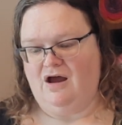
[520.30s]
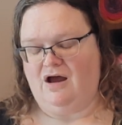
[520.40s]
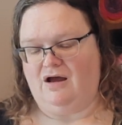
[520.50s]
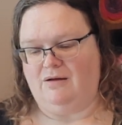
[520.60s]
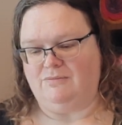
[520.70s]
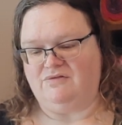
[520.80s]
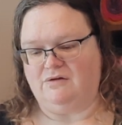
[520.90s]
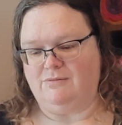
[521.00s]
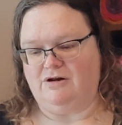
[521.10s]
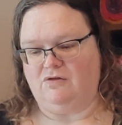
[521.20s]
So
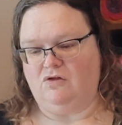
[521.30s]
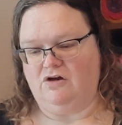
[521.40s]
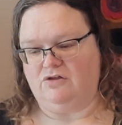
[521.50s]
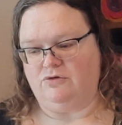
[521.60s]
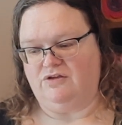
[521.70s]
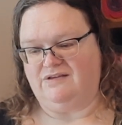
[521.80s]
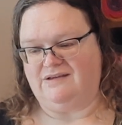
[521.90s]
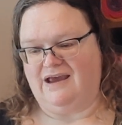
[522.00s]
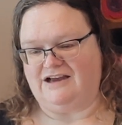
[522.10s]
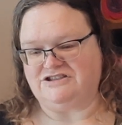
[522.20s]
I'm going to look through the
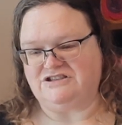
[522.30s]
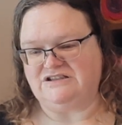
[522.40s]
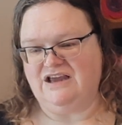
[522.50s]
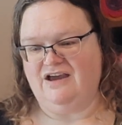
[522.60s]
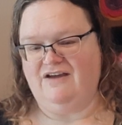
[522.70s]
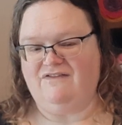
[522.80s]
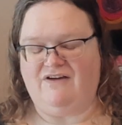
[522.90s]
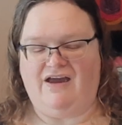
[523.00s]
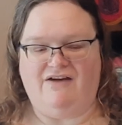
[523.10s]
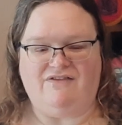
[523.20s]
stash, see if
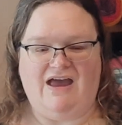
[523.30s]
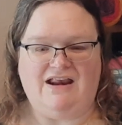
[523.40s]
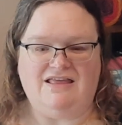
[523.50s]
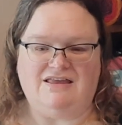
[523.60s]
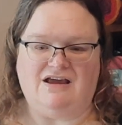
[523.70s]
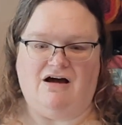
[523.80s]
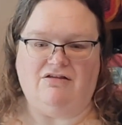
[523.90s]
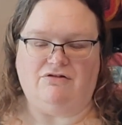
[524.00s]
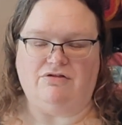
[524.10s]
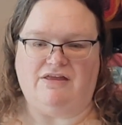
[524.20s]
I have anything
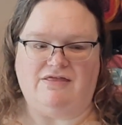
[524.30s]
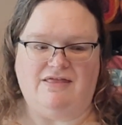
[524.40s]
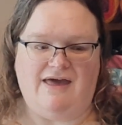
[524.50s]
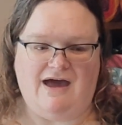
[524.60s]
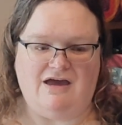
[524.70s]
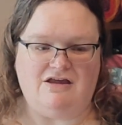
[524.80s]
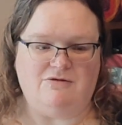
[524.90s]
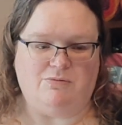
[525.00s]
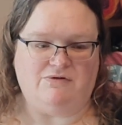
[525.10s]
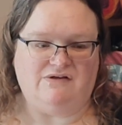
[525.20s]
other than that
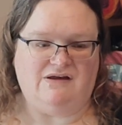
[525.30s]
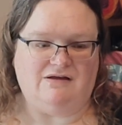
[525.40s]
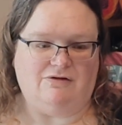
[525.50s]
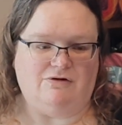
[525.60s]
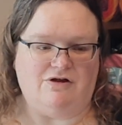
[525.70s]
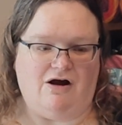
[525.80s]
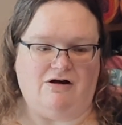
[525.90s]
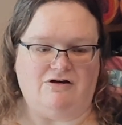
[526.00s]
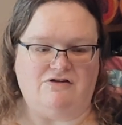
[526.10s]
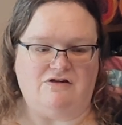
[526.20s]
particular
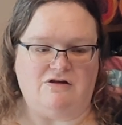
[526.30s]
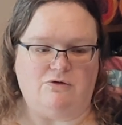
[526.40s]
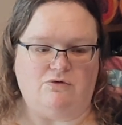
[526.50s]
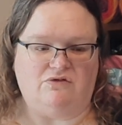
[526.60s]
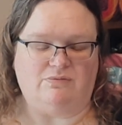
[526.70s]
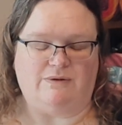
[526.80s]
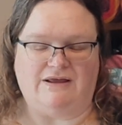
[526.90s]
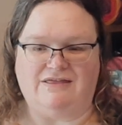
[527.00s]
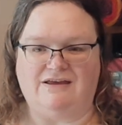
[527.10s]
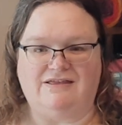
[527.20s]
yarn to use. But I
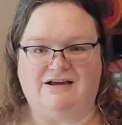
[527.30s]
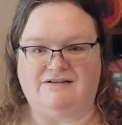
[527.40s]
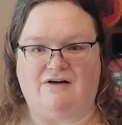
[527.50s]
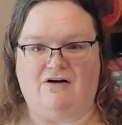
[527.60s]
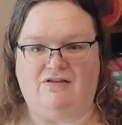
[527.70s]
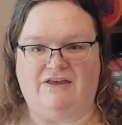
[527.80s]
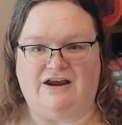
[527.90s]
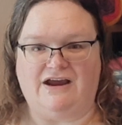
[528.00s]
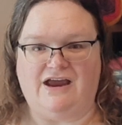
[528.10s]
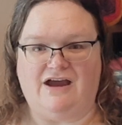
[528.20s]
think that's all that
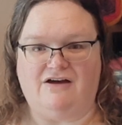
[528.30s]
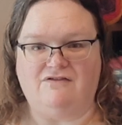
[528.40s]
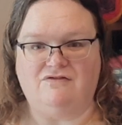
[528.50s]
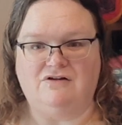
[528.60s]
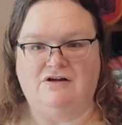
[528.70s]
I have.